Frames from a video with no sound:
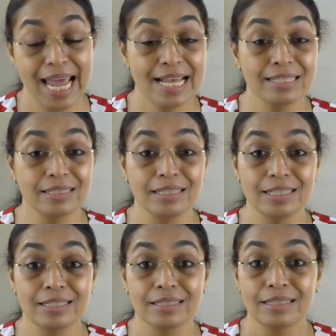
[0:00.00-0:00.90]
as it
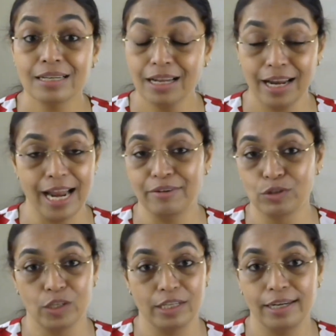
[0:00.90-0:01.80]
is a
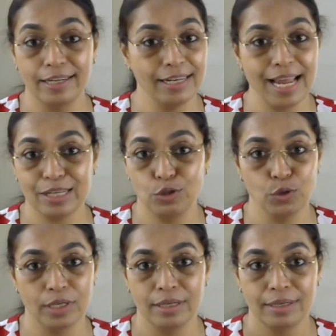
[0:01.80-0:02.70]
clever,
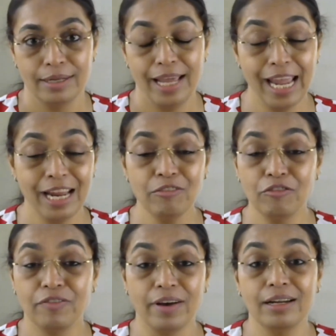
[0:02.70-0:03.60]
intellectual and
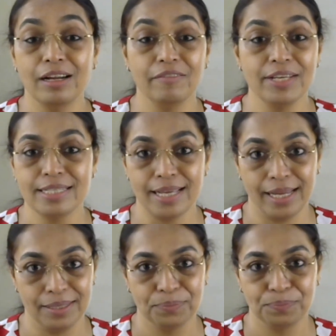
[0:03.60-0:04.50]
fun-loving
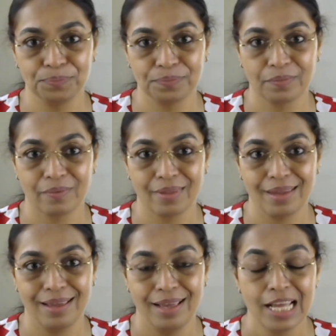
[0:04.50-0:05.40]
sign.
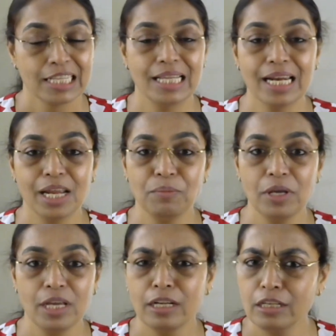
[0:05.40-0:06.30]
There can
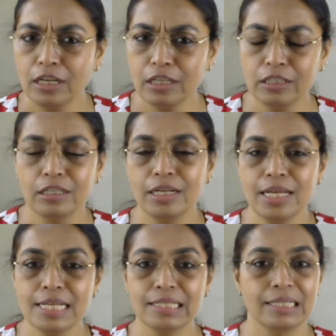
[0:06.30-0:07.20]
be an
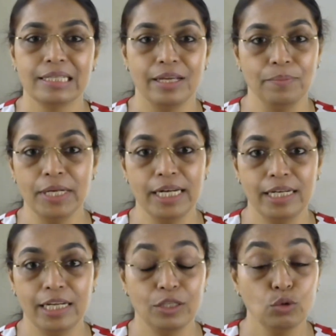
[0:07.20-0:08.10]
increase in the
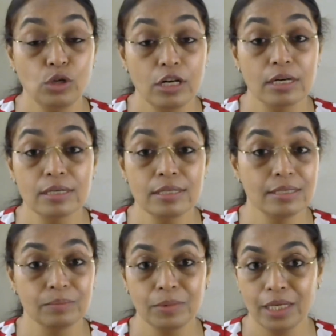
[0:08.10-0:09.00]
ability to learn
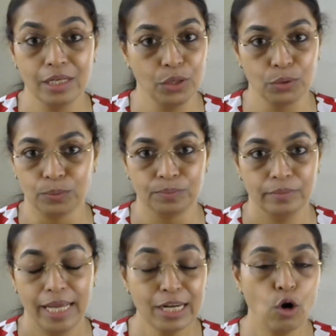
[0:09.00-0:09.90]
something new
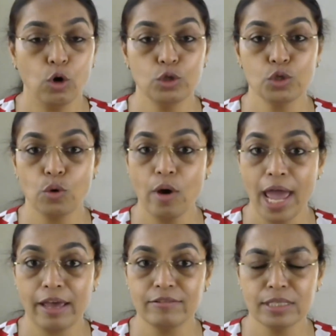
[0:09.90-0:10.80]
and also
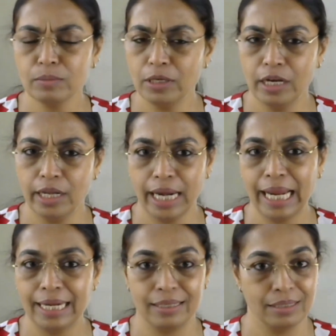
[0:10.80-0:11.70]
have some
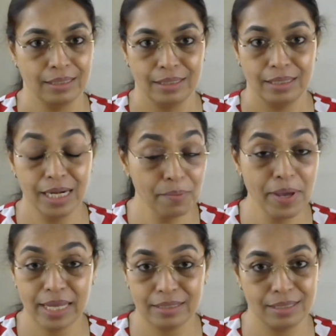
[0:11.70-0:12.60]
great
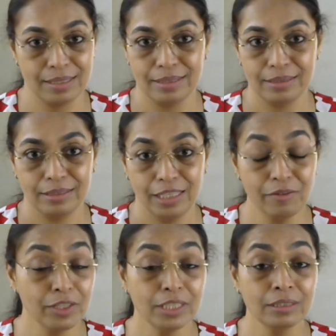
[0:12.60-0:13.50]
debates,
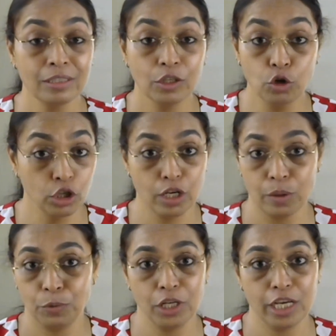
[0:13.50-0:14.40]
even good
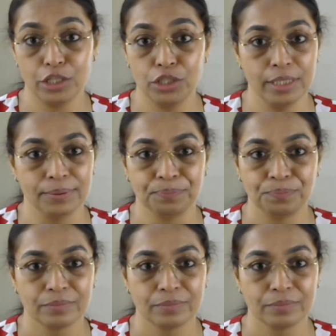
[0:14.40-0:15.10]
communication.